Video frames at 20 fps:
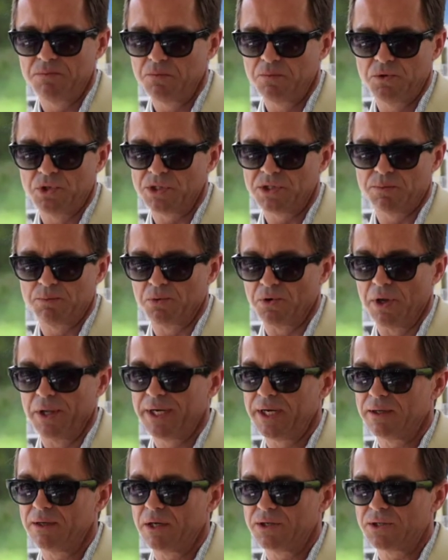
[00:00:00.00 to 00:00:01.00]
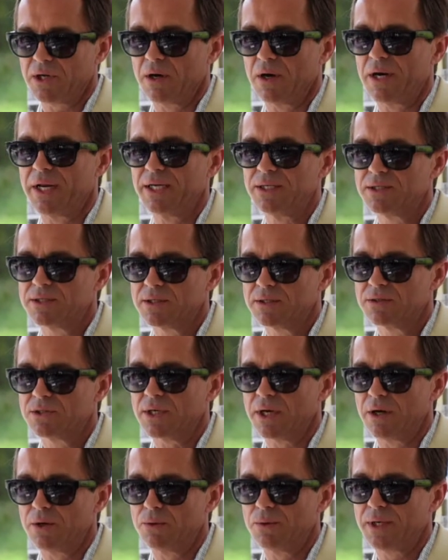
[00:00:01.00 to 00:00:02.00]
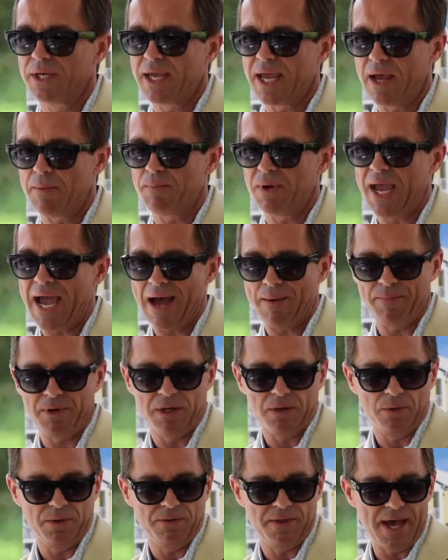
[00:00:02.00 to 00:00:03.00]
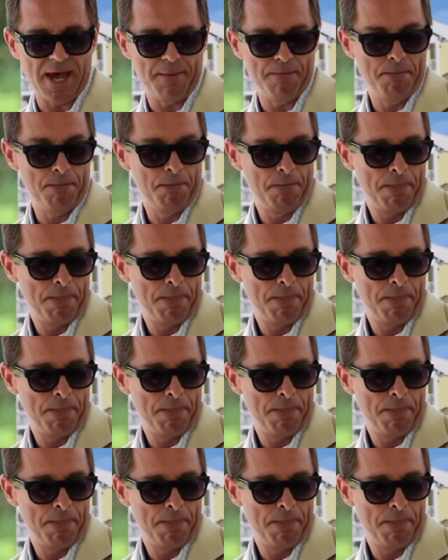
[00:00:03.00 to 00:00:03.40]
just brilliant attorneys, so we can't be happier with them.